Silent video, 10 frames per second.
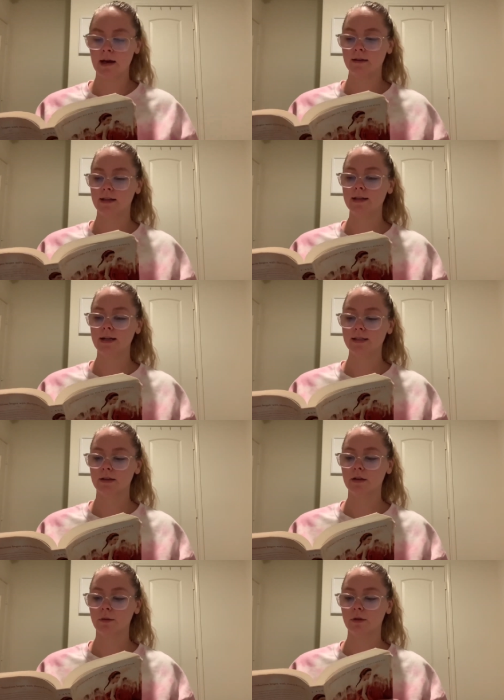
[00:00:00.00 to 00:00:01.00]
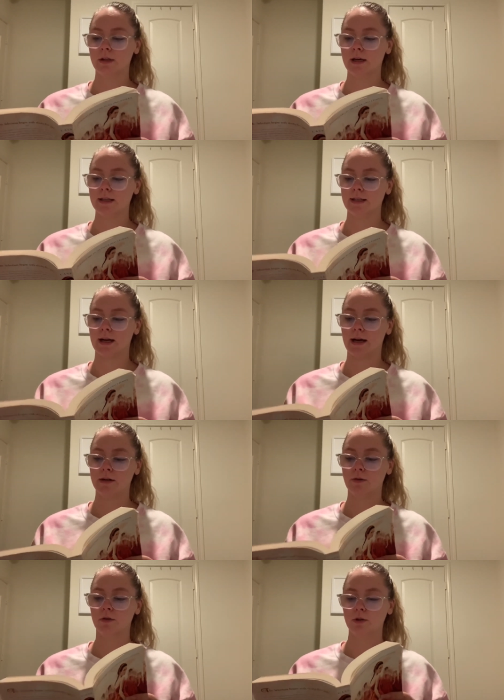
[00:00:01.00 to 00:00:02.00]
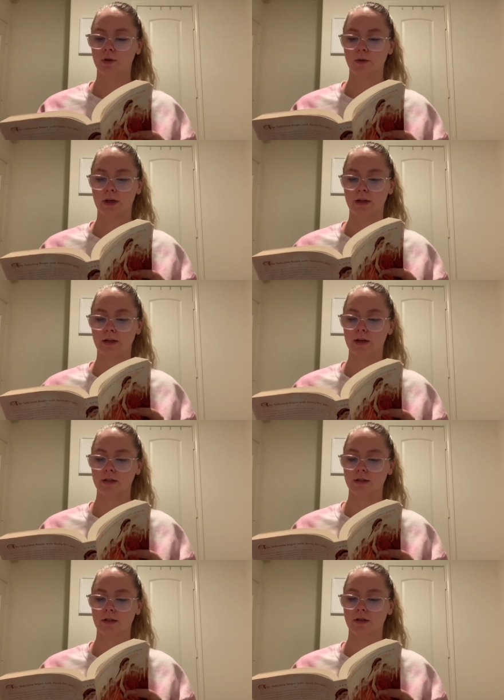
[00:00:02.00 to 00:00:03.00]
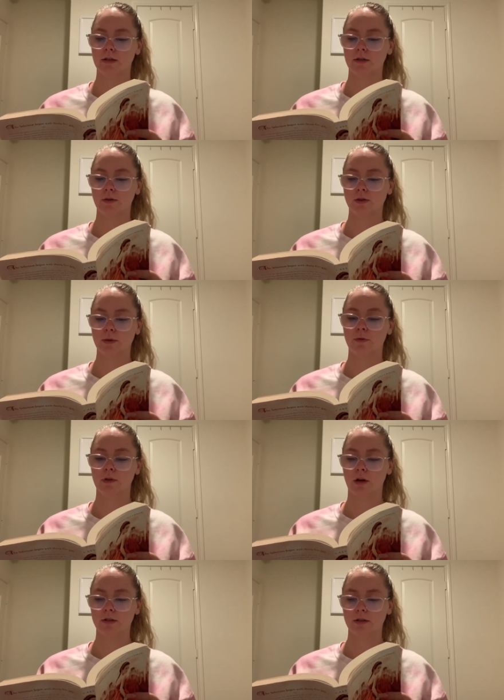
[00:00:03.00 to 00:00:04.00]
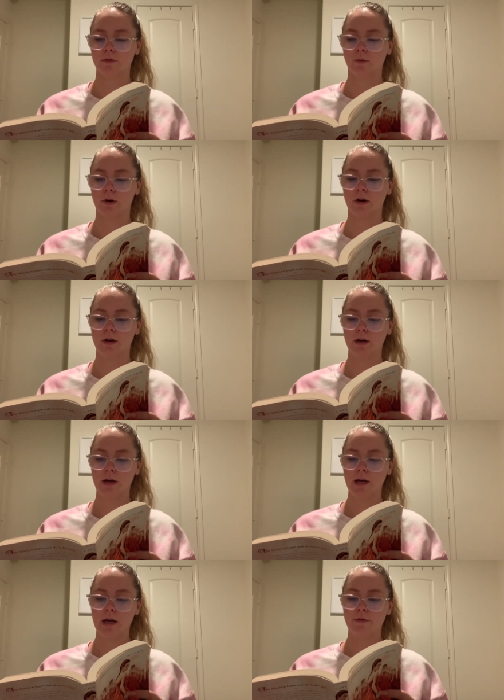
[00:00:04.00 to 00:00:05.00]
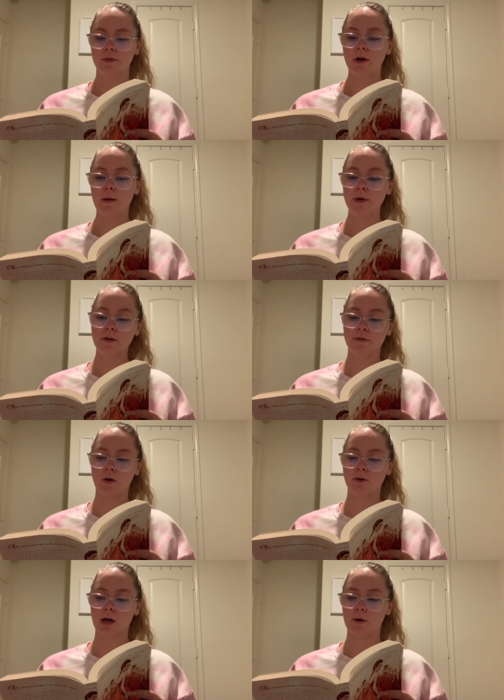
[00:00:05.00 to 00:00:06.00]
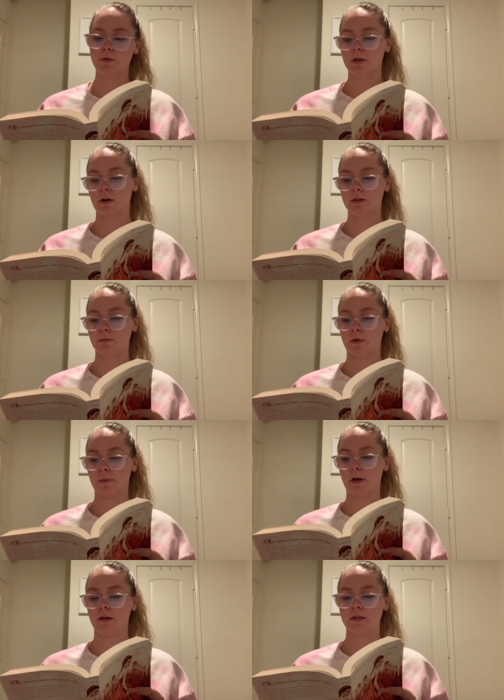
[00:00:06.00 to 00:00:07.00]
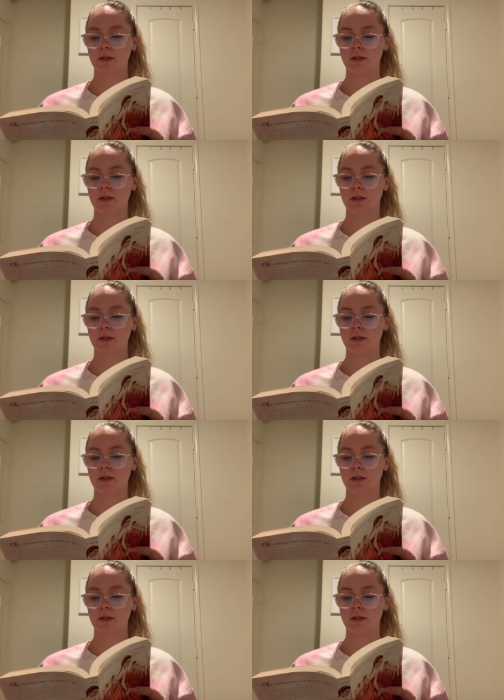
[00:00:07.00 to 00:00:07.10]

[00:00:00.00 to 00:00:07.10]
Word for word: Then I suddenly realized that I had no clue what Illéa stood to lose if we lost this war. If you got me a phone, I will talk to my parents, she